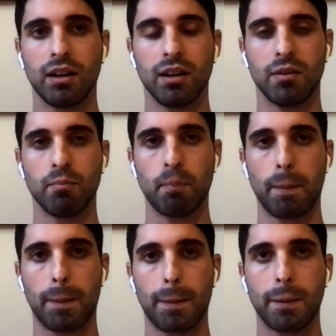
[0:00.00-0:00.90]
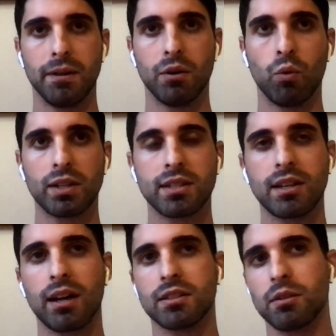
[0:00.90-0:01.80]
um, you know, once it
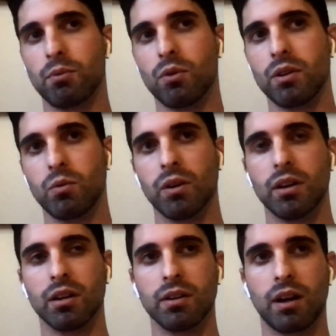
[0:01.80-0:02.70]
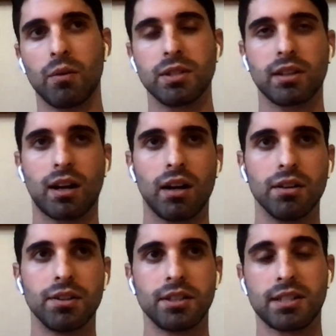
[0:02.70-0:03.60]
got to the point where I was in
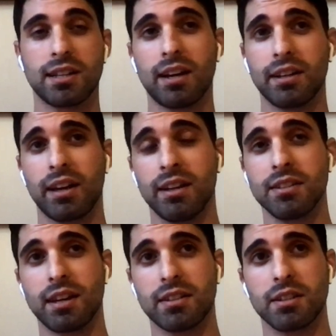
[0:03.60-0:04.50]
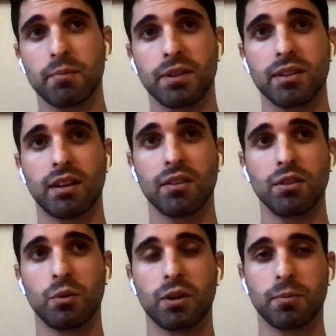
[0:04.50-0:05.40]
college and deciding, hey, is that something that I
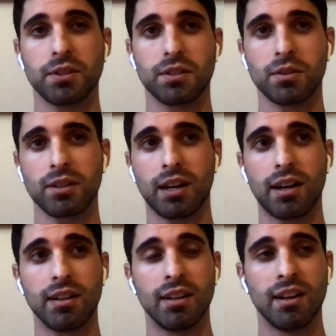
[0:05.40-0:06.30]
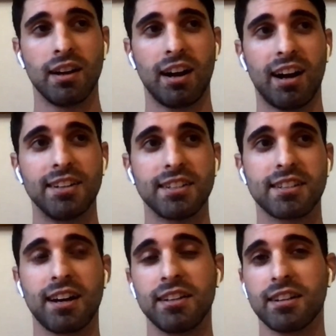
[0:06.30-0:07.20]
really want to pursue or not? I
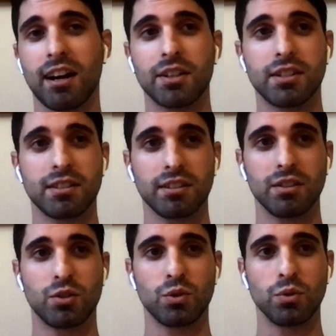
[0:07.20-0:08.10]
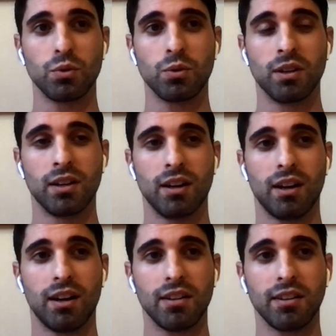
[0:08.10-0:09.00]
decided consciously to
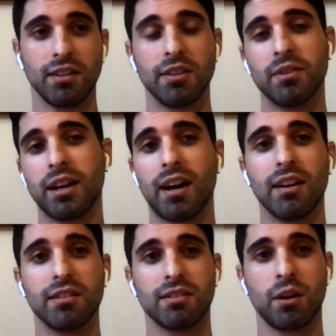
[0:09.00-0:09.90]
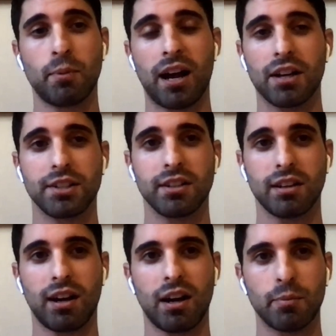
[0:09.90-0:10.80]
uh, leave it as a passion
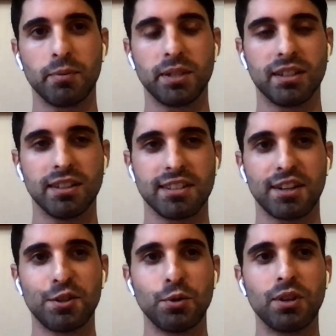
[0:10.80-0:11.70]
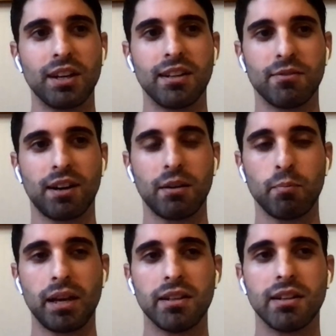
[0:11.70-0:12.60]
and a hobby because I knew that if I
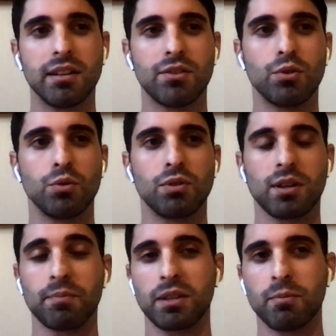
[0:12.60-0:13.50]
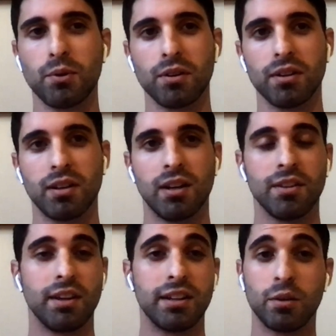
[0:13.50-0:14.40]
made it into something more,
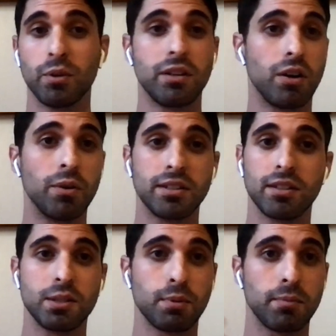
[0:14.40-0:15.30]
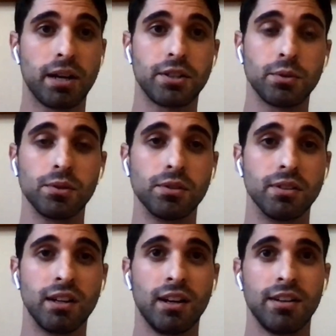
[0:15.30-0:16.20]
then it would go into this
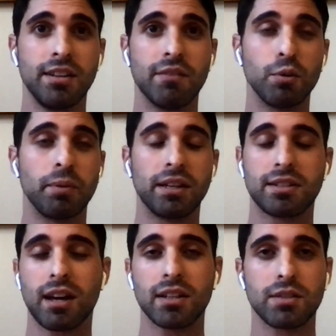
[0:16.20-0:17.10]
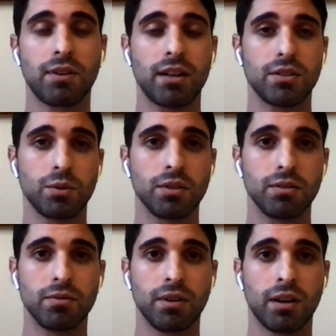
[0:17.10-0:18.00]
perpetual, never being satisfied sort
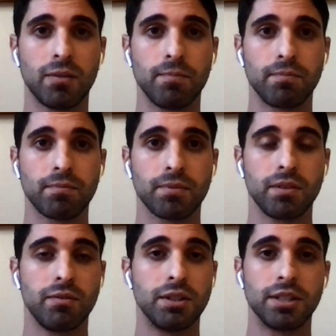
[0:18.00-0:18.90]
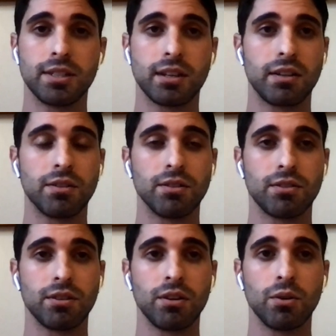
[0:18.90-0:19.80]
of um, vicious cycle.
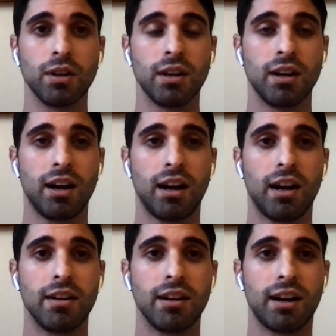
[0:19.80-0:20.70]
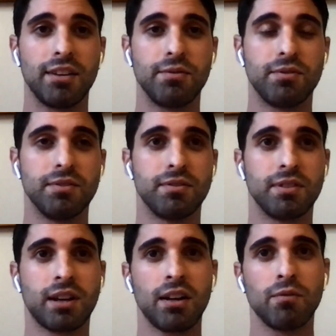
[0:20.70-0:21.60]
So I, I,
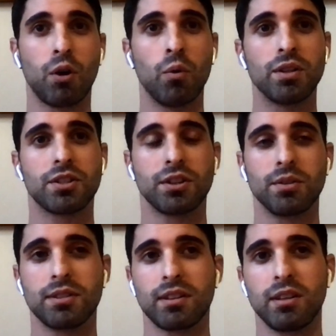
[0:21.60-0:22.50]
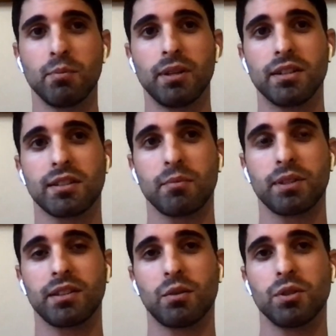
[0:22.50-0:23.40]
kind of always chose to keep it as
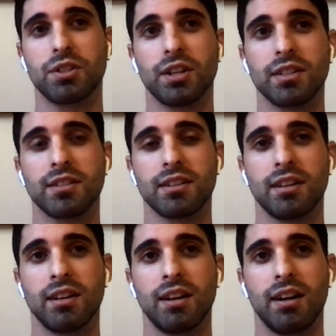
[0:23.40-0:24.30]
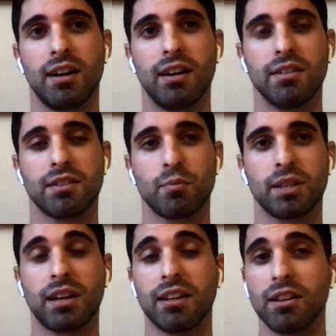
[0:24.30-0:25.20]
something that was just uh,
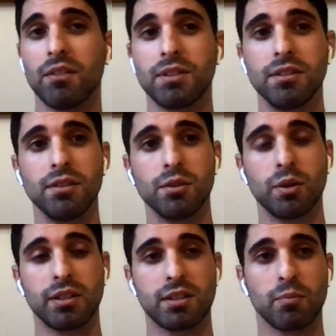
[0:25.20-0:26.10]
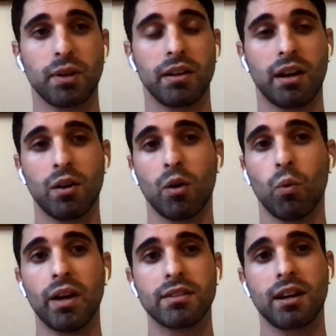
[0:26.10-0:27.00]
something that I love to do and some a, a,
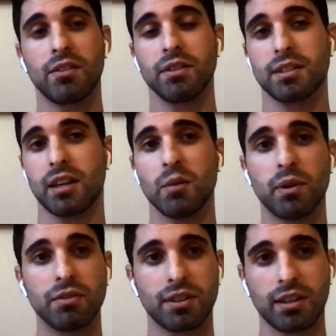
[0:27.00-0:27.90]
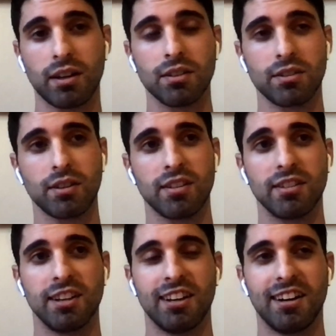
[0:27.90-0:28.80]
way to kind of escape everything else
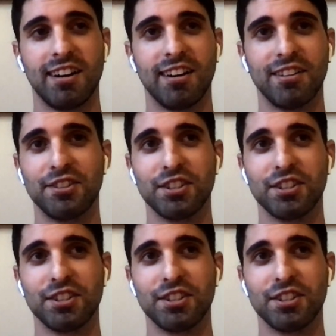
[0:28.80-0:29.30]
and uh,